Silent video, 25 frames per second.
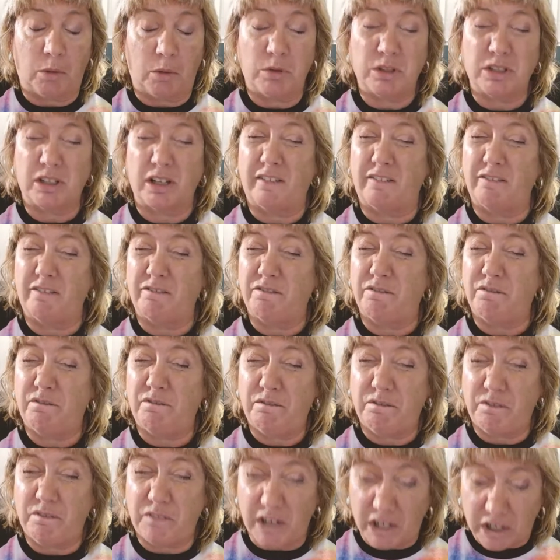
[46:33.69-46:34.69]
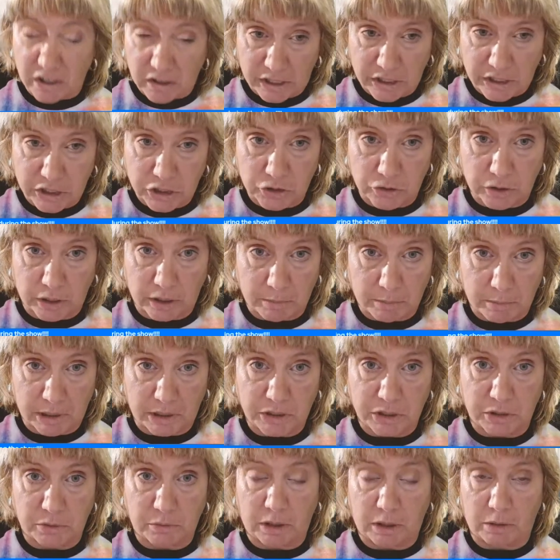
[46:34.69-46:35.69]
I was on a very strict
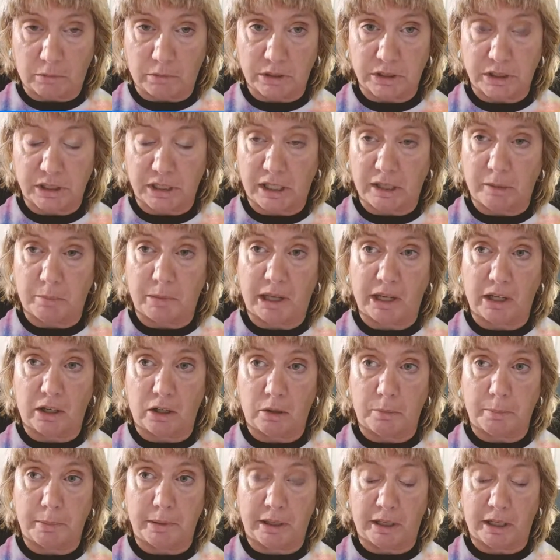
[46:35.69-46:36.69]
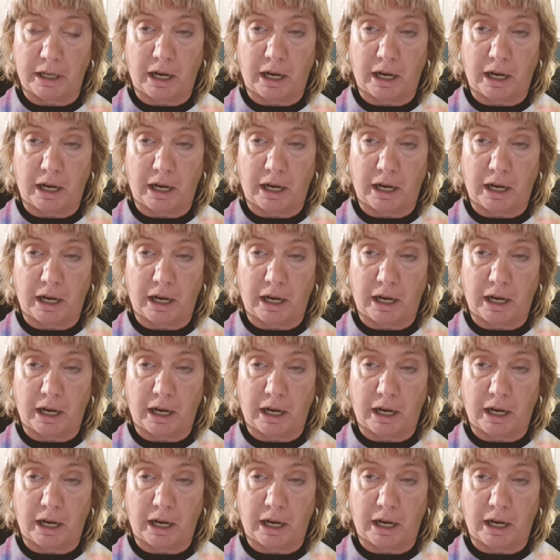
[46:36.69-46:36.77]
budget when I went to eBay Open.